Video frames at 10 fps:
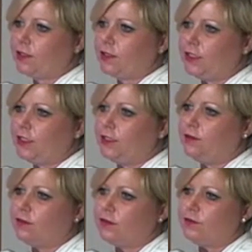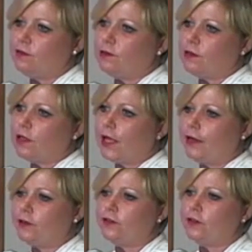than it is if it's clay
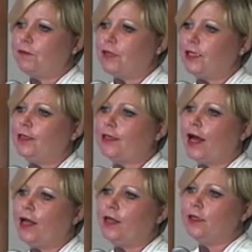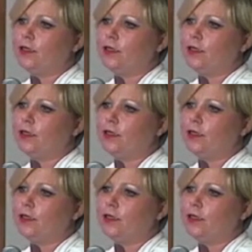or something like that.